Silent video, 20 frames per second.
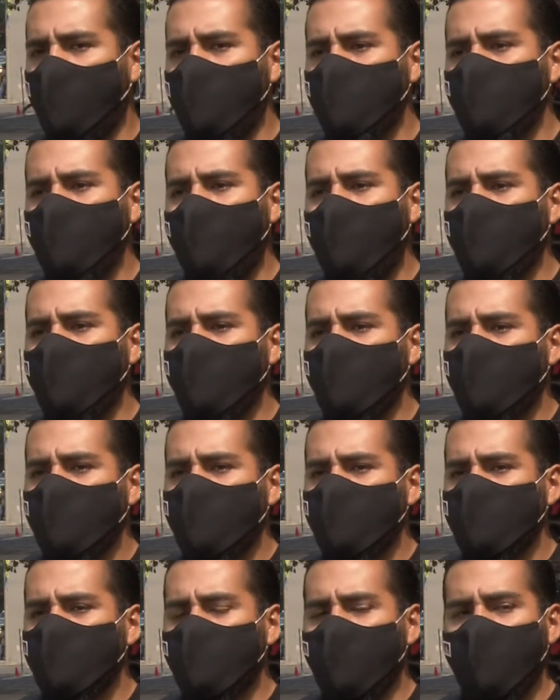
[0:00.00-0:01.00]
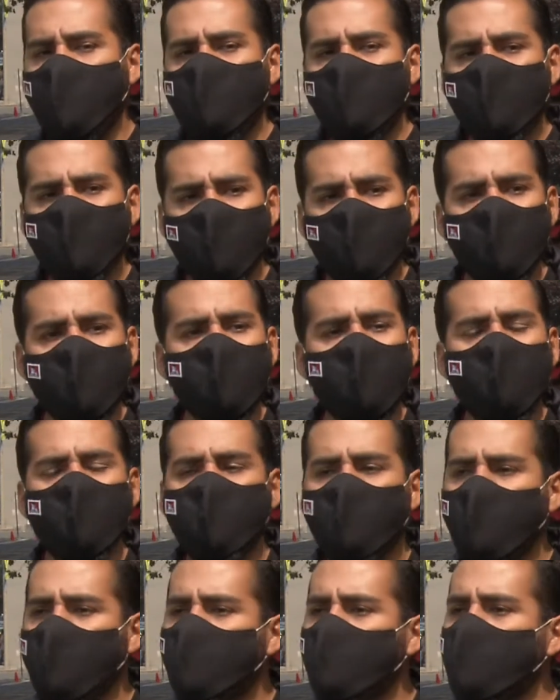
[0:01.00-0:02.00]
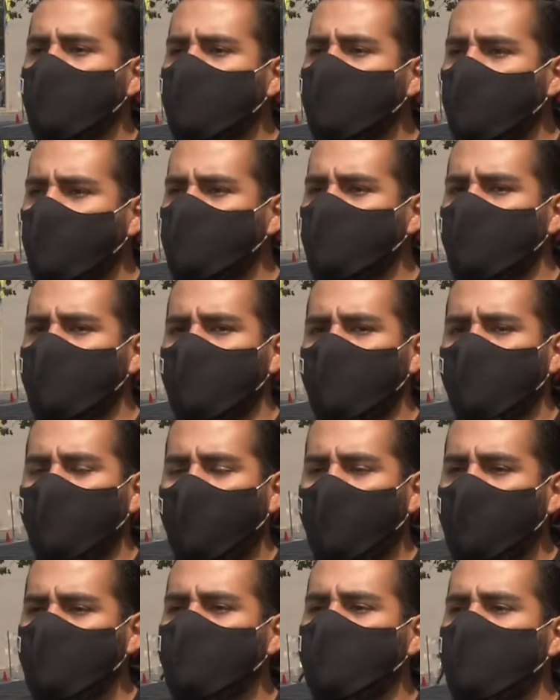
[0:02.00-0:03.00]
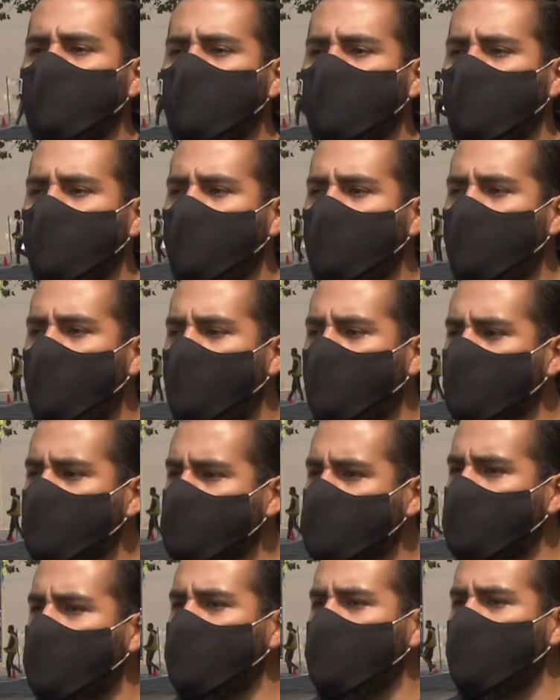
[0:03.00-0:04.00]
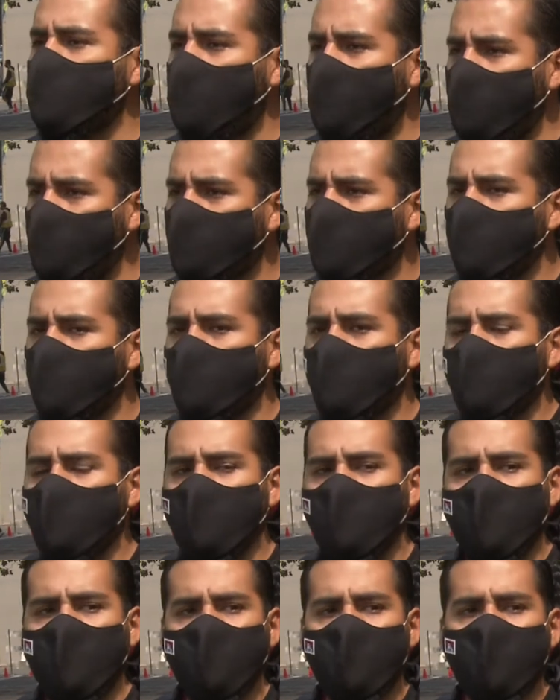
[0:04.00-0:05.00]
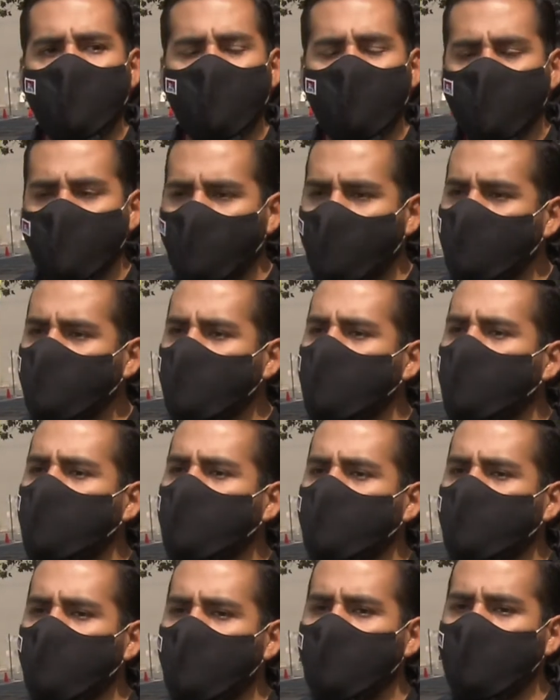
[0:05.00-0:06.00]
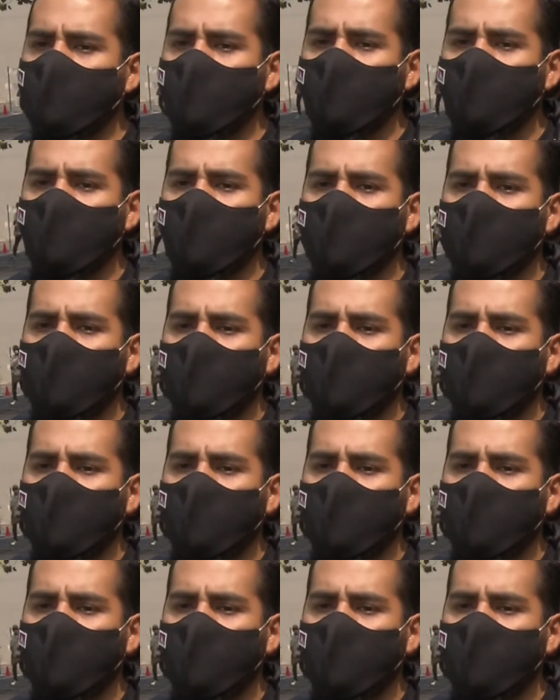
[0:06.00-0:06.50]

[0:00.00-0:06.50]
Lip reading: that 93% of people that tested positive in our study in April were from the Latino community.